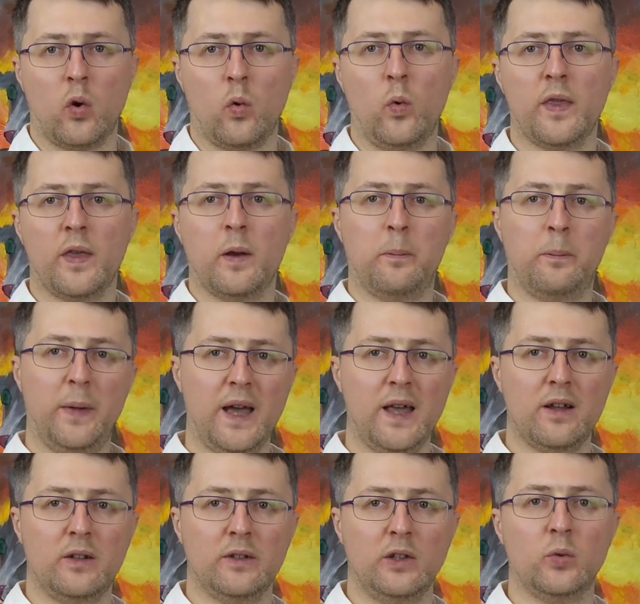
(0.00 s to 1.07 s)
With
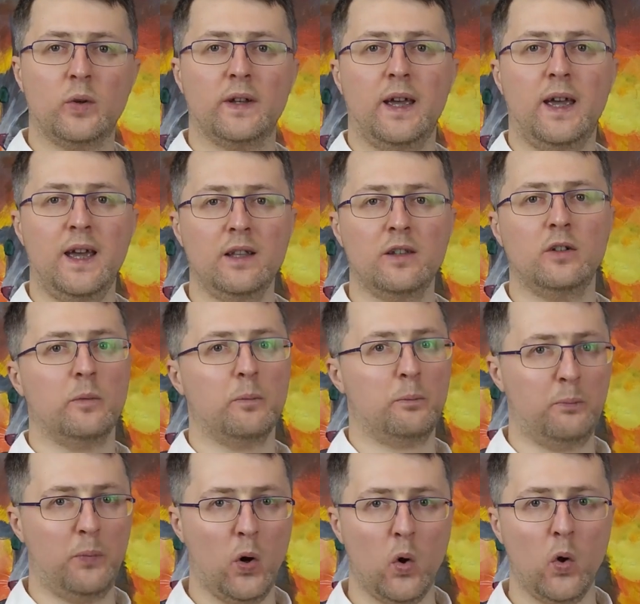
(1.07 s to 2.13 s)
panel, you can handle
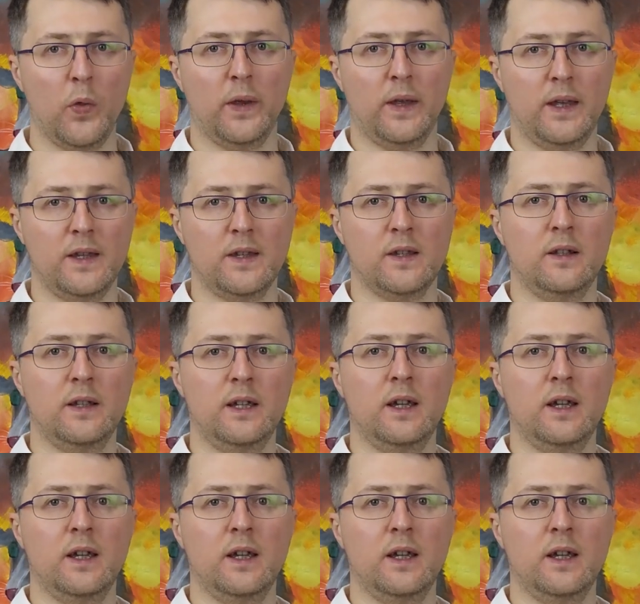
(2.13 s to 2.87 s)
both easily